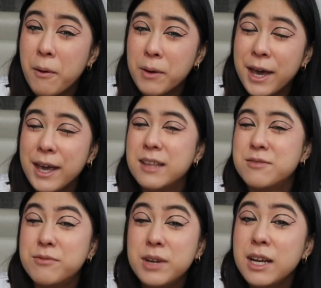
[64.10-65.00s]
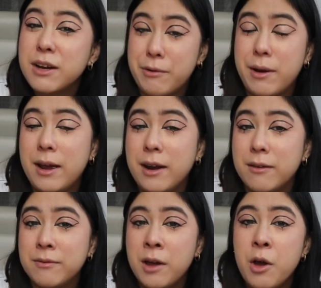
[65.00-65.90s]
okay, get really
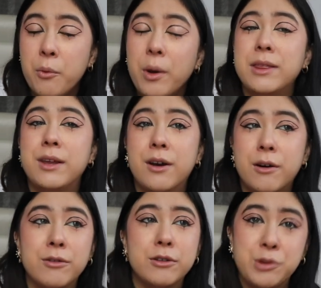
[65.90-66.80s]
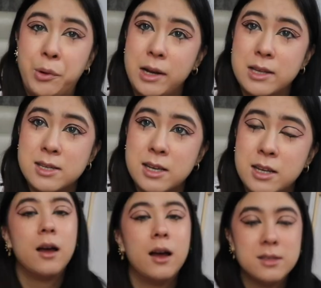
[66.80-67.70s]
creative when they are on the toilet
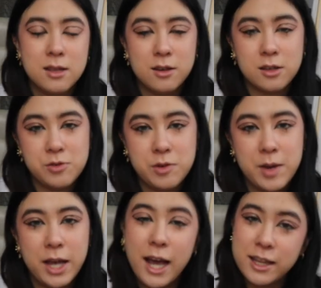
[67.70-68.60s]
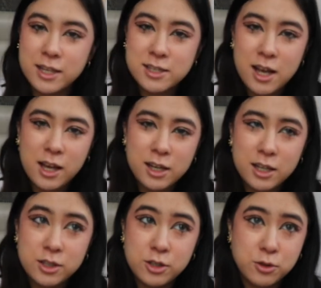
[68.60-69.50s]
seat. As a luxury bag, I
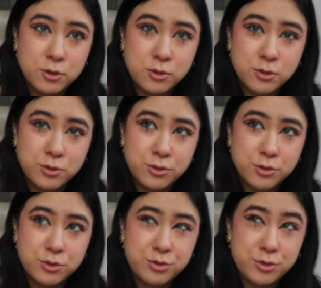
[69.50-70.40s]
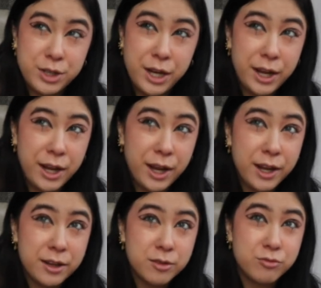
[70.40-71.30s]
decided to
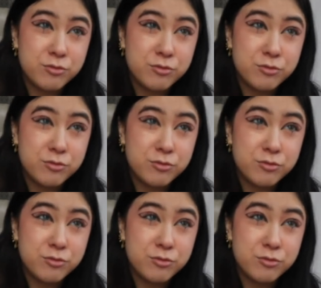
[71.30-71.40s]
recreate